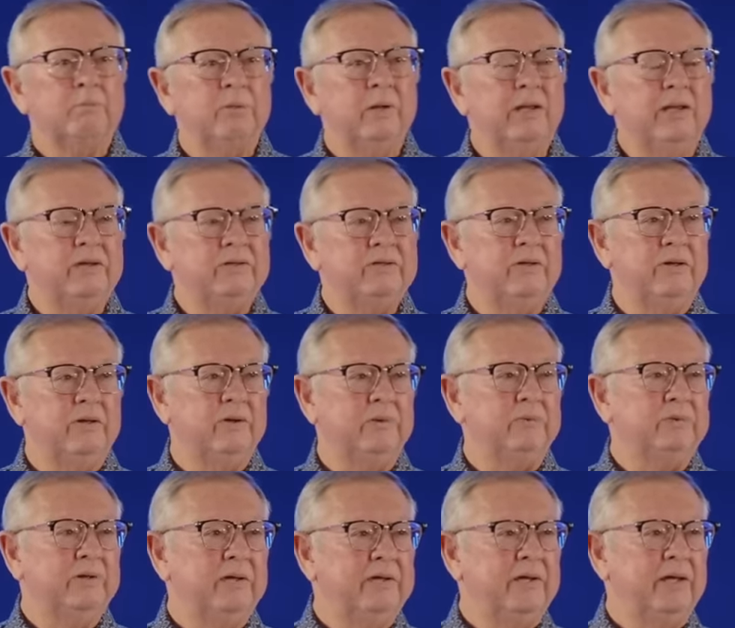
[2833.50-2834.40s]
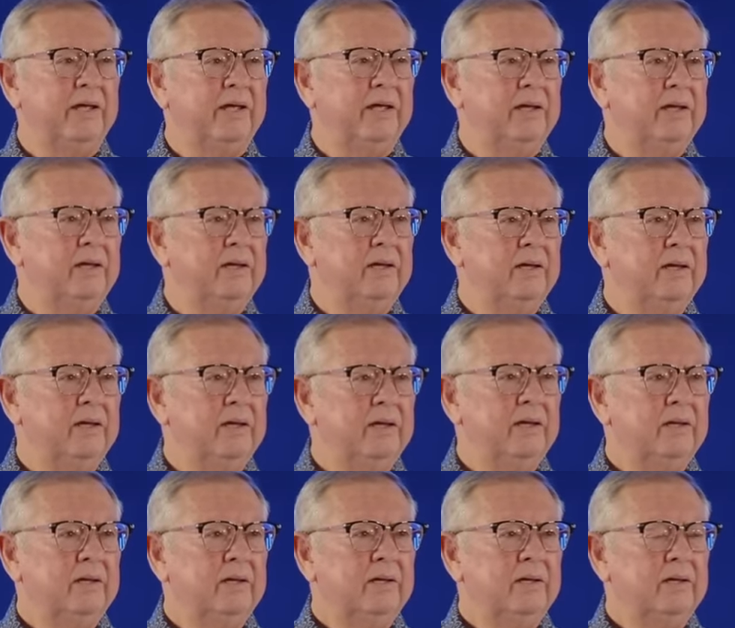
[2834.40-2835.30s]
Please know today,
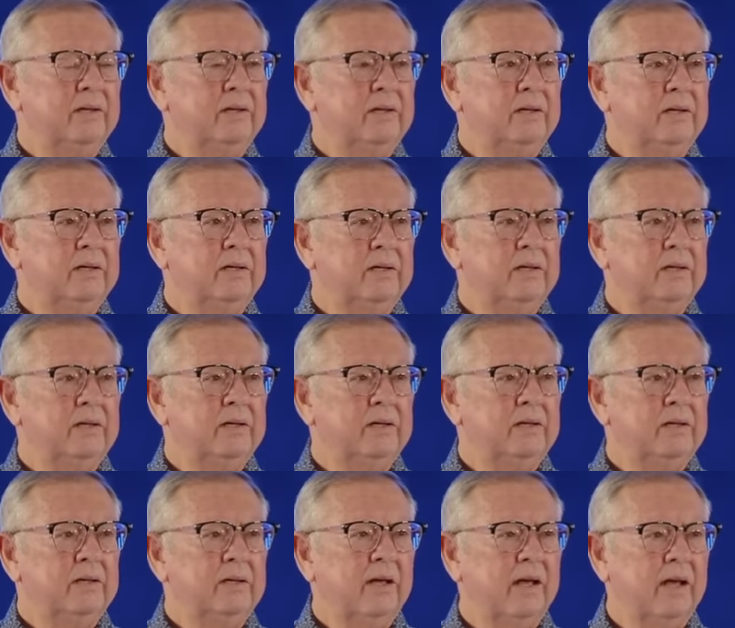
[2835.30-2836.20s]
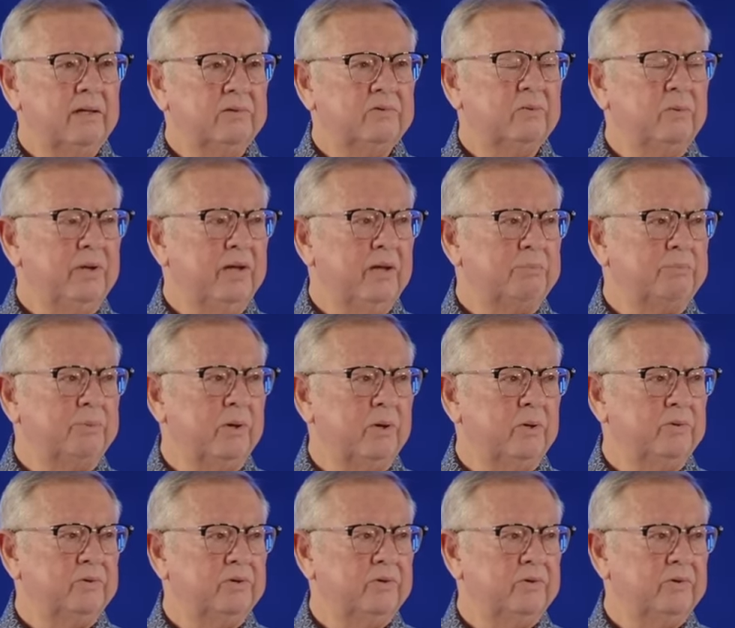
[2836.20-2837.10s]
as we
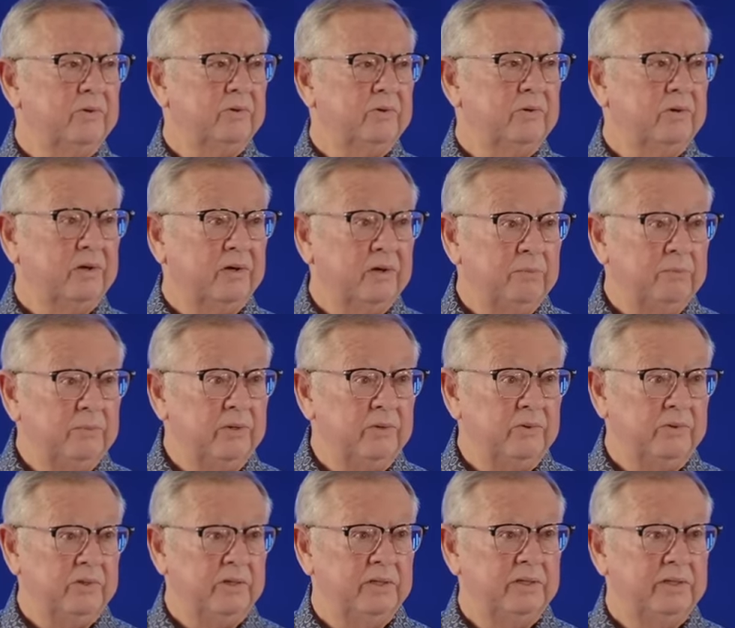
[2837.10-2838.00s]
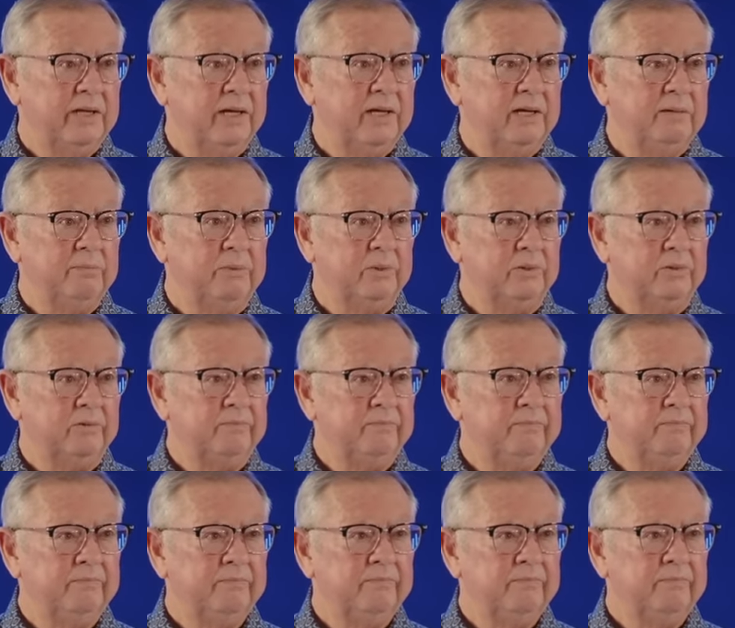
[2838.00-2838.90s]
approach the communion table,
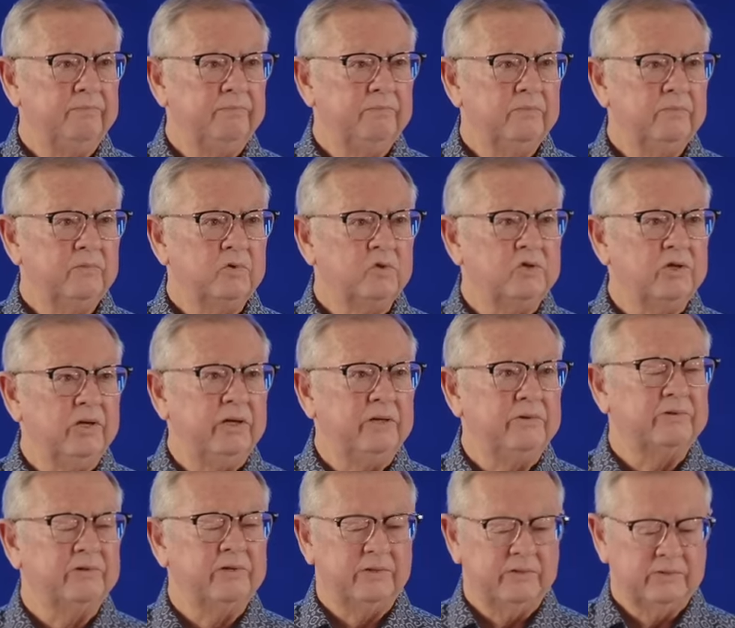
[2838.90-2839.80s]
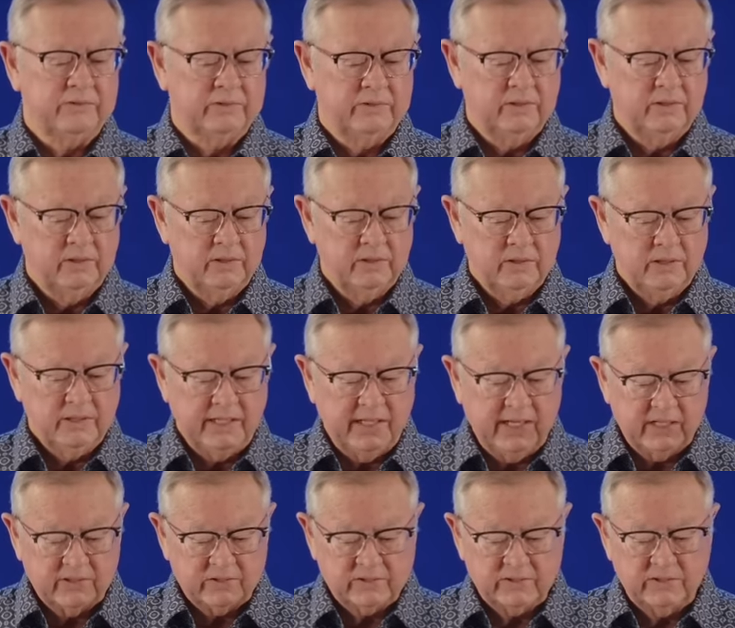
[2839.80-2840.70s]
Jesus
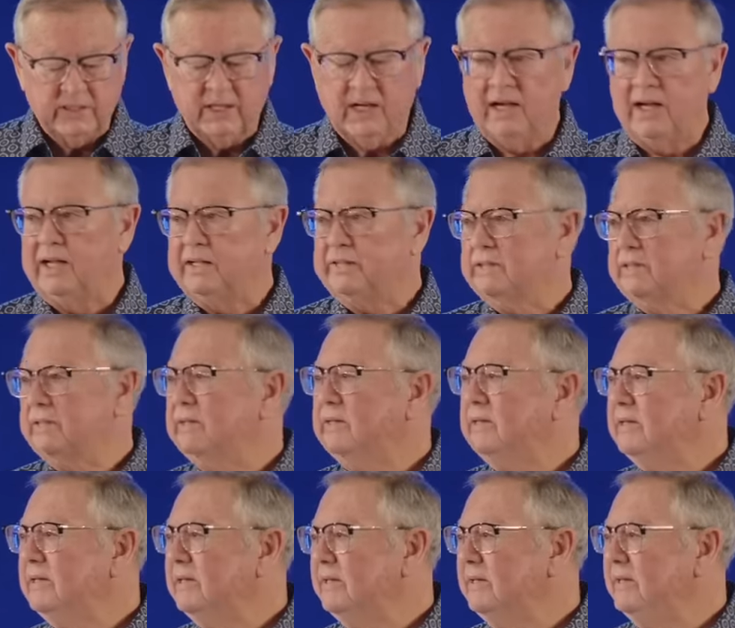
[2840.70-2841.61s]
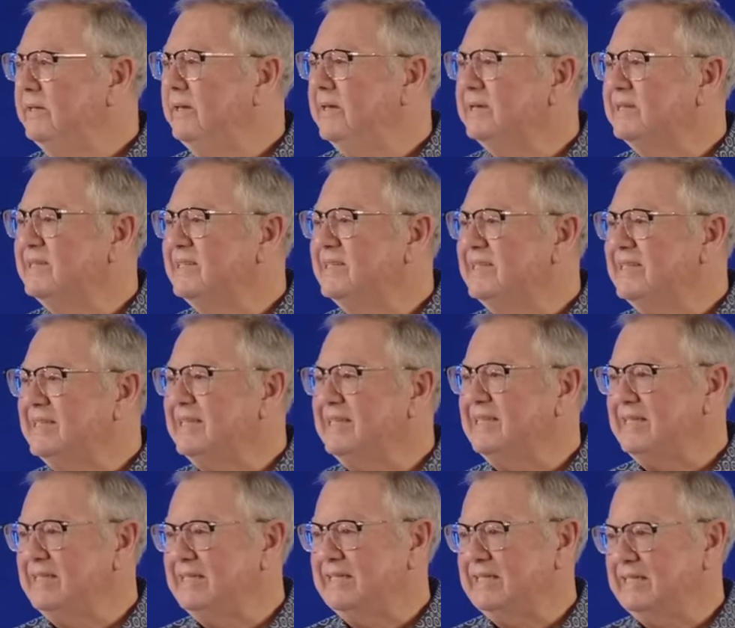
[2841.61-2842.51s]
is not
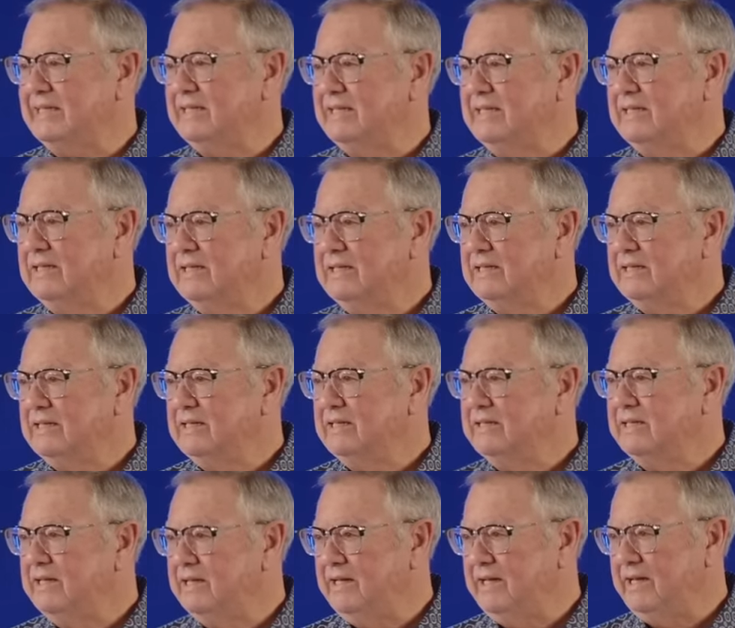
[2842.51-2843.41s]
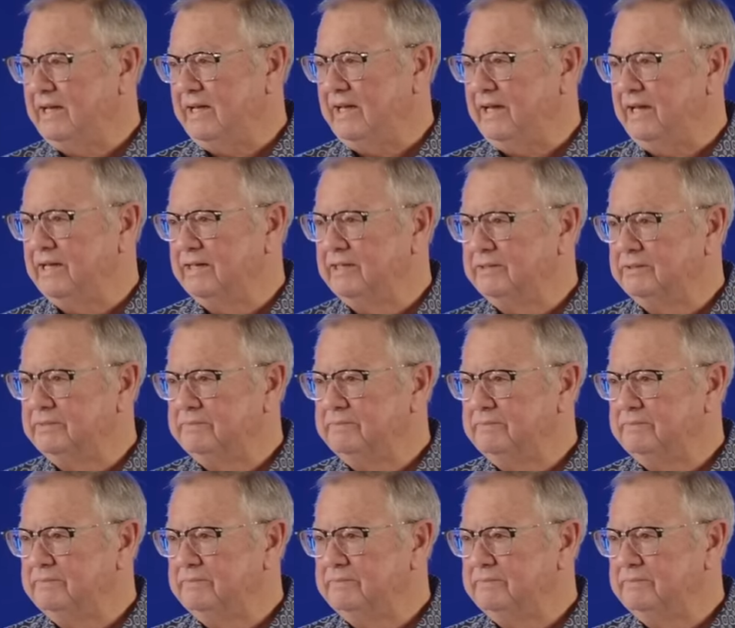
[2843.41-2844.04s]
distant today.